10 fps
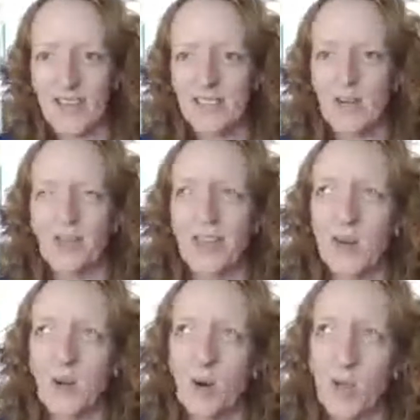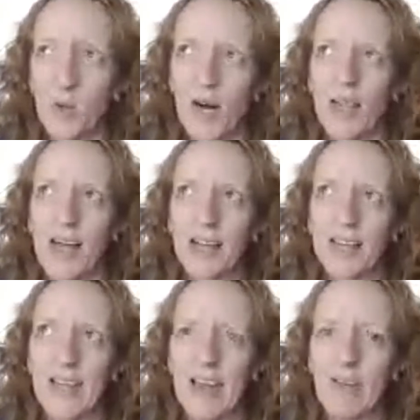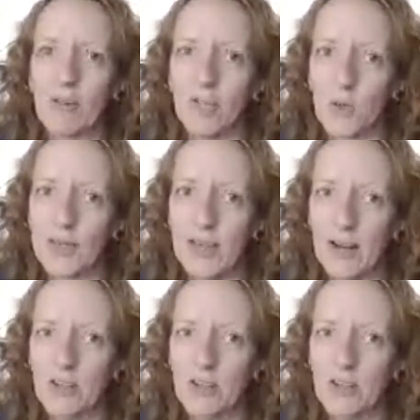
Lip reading: So I think all the while I can carry on doing that.